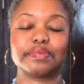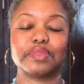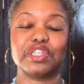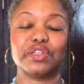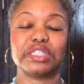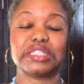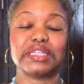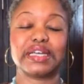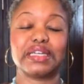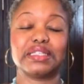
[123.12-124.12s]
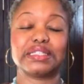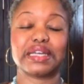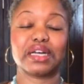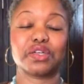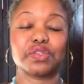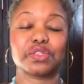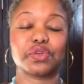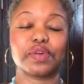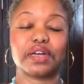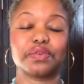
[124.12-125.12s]
Noticing any sounds
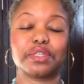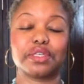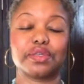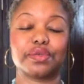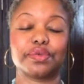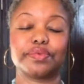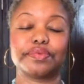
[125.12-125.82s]
around you.